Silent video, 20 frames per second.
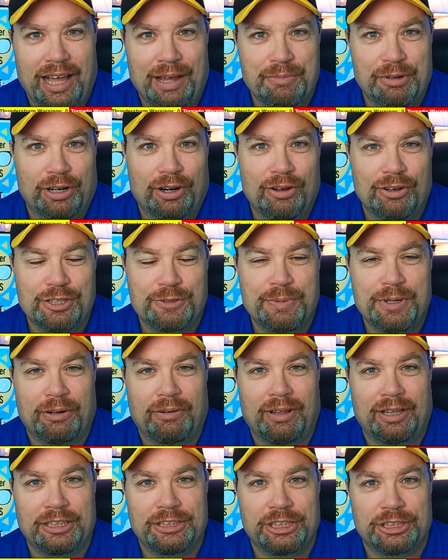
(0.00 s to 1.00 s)
I'm your host,
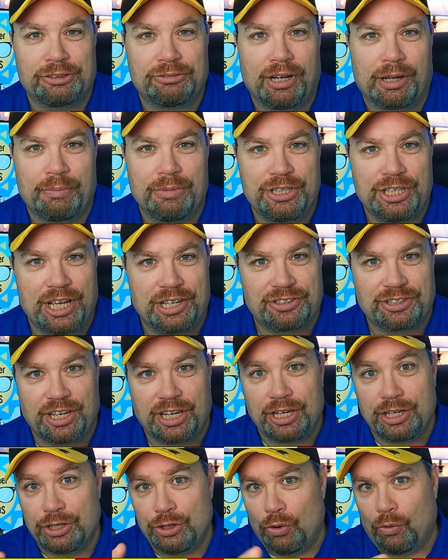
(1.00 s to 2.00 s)
meteorologist Greg
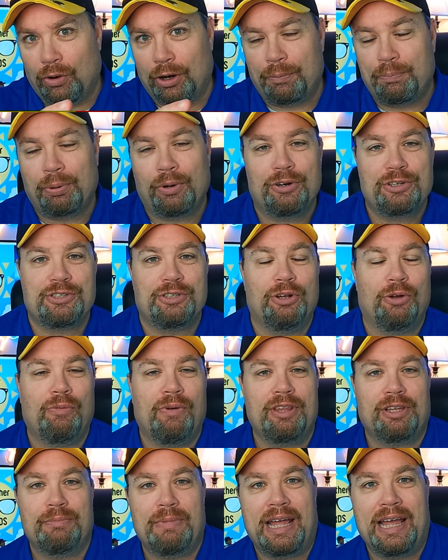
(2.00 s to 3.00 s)
Majeski, your personal
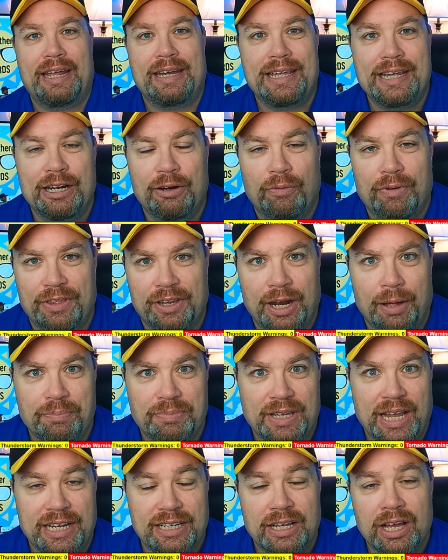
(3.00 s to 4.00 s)
weatherman, here with an
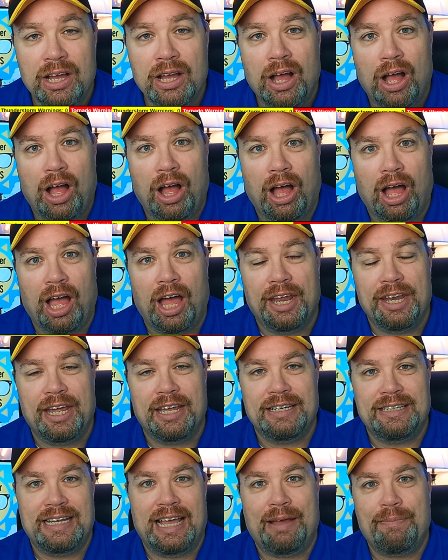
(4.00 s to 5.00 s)
update on
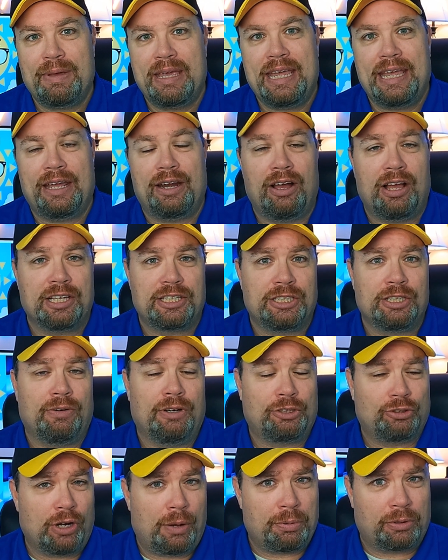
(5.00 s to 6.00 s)
Debbie and also
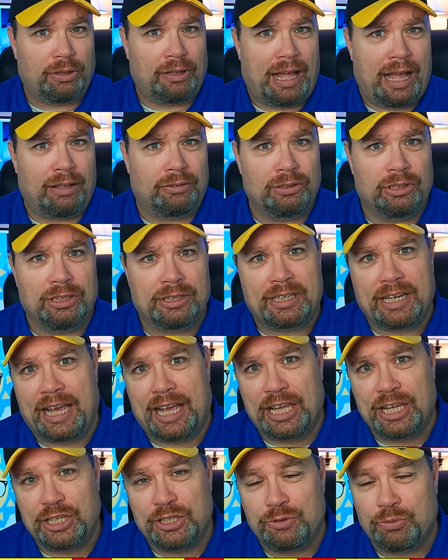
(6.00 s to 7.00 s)
a tropical outlook
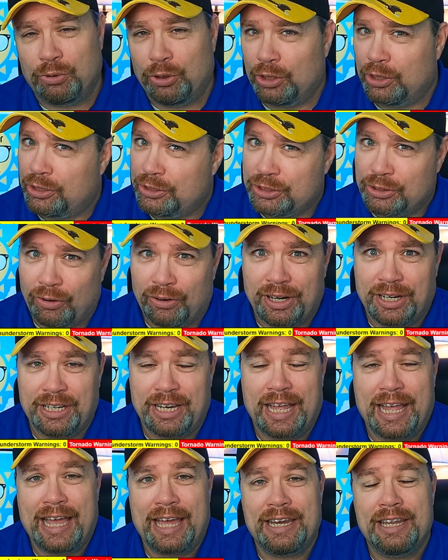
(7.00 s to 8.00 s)
as we're starting
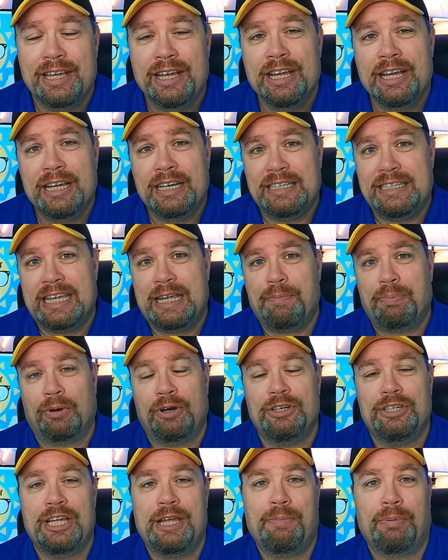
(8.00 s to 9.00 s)
to head
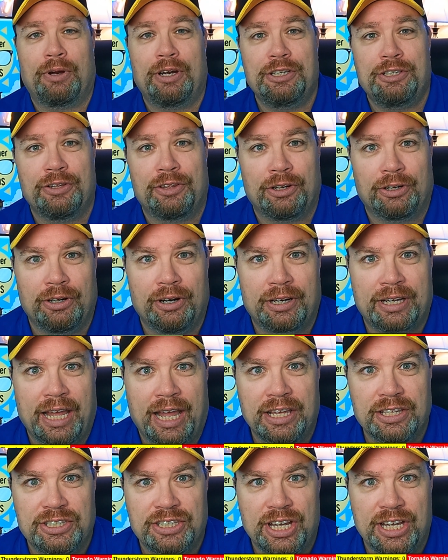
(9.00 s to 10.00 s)
deeper and deeper into the
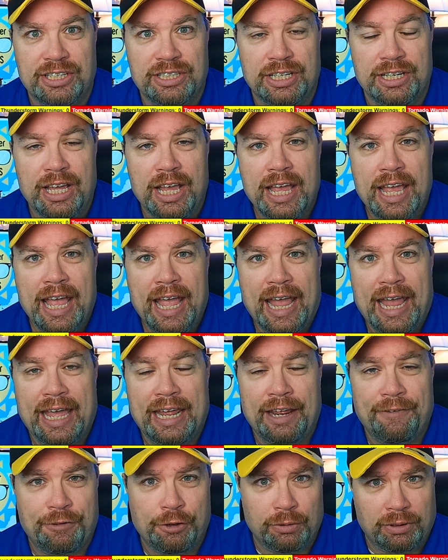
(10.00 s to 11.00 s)
hurricane season.
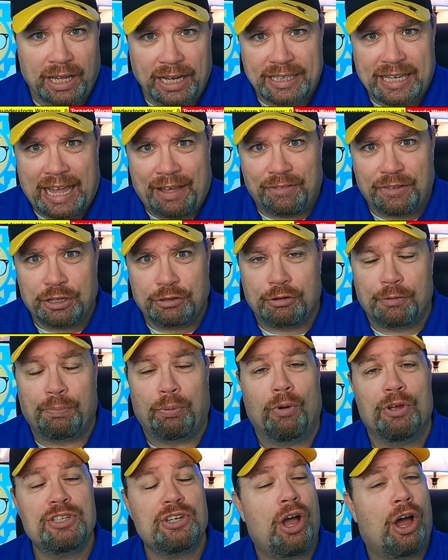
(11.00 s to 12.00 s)
And if you'd like to have these
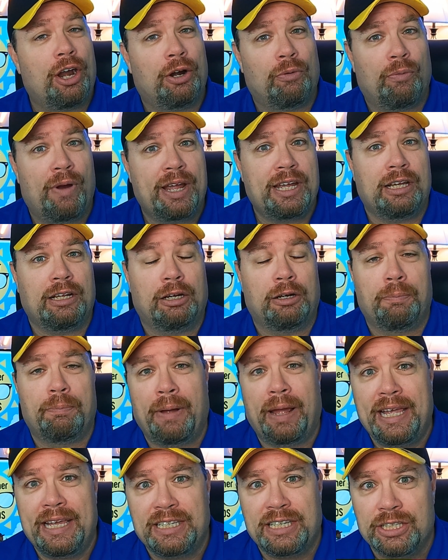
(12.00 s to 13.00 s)
reports on a regular
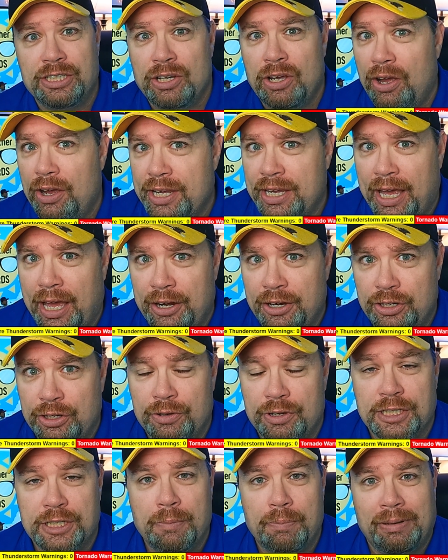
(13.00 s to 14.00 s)
basis, all you got to
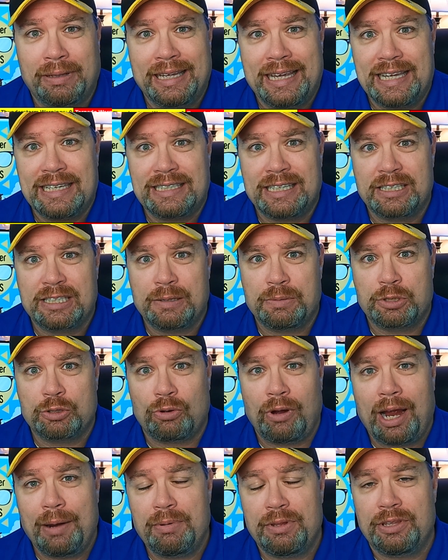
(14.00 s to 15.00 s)
do is please
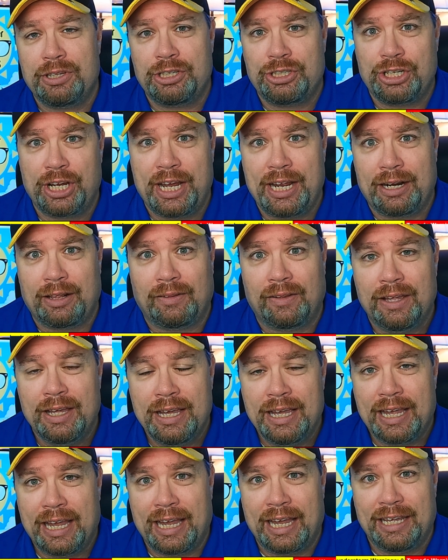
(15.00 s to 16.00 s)
subscribe to the channel
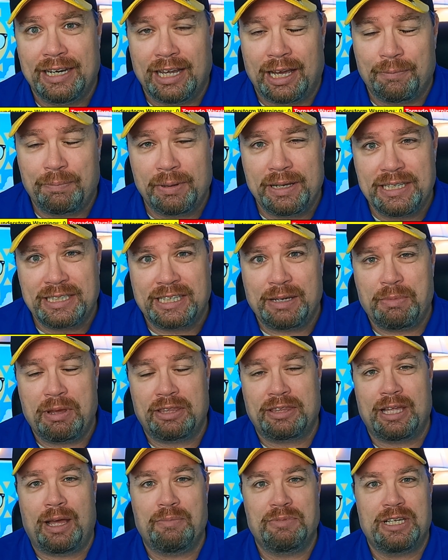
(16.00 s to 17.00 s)
and please give me
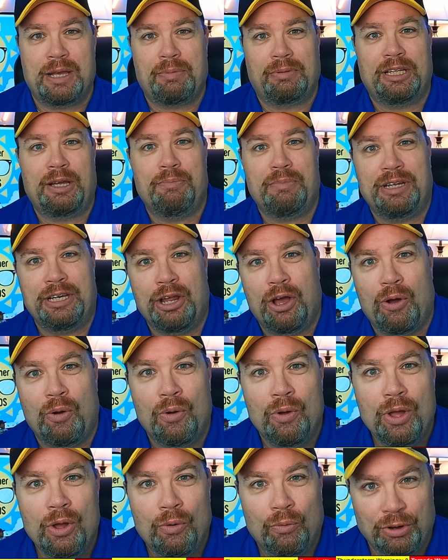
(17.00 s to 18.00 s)
a thumbs up and let me
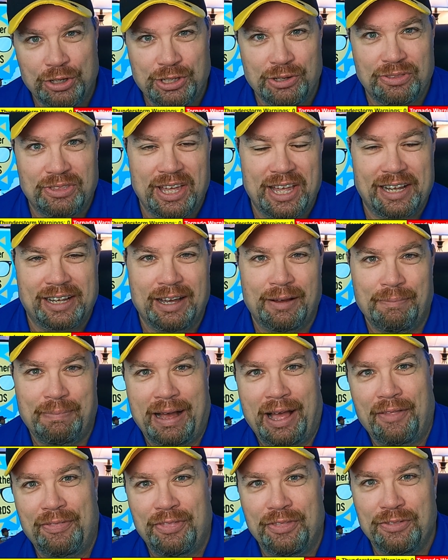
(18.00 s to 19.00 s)
know what you think
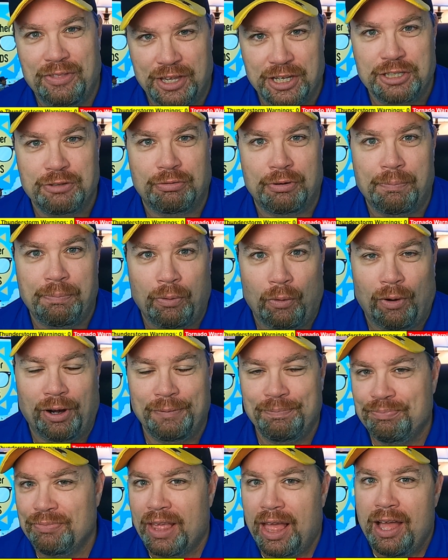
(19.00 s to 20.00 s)
about this
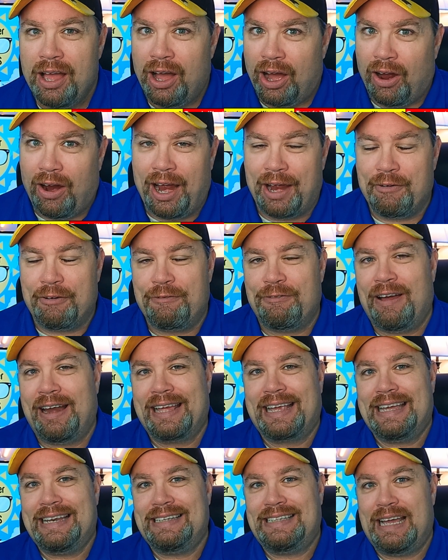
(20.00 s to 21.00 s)
report. All right, we're
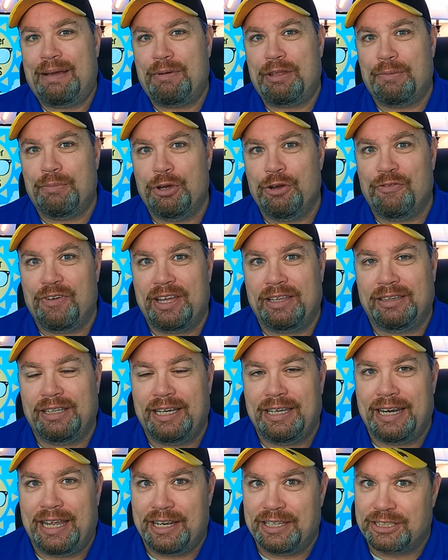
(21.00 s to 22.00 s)
finally getting Debbie to move
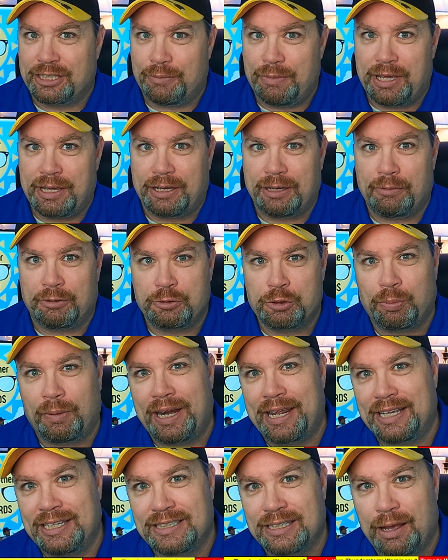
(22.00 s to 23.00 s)
inland, and it's going to be
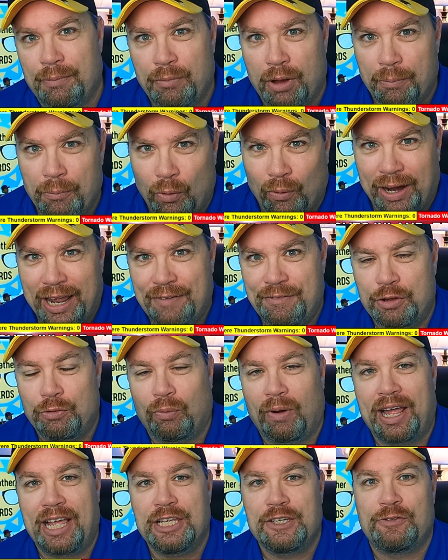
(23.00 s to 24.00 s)
spreading some more heavy
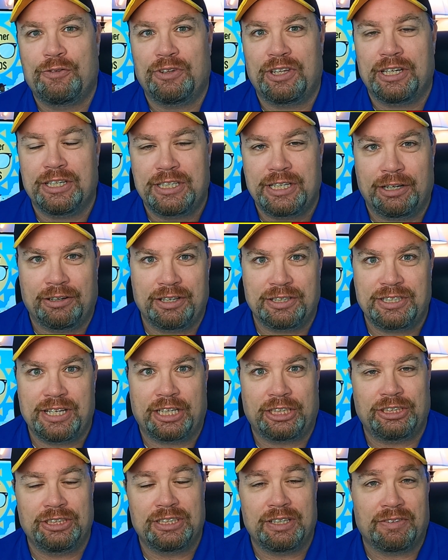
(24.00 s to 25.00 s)
rains for the interior
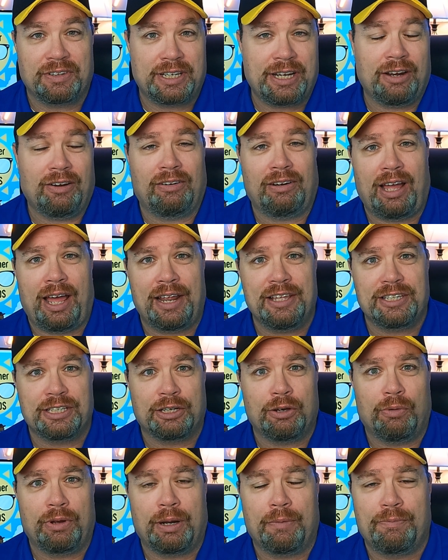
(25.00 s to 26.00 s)
sections of the Carolinas
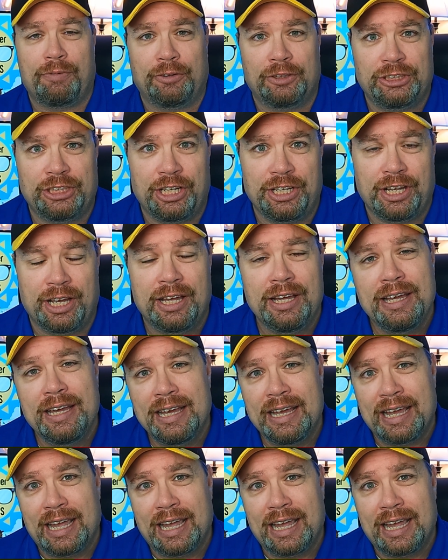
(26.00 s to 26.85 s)
and going up Virginia.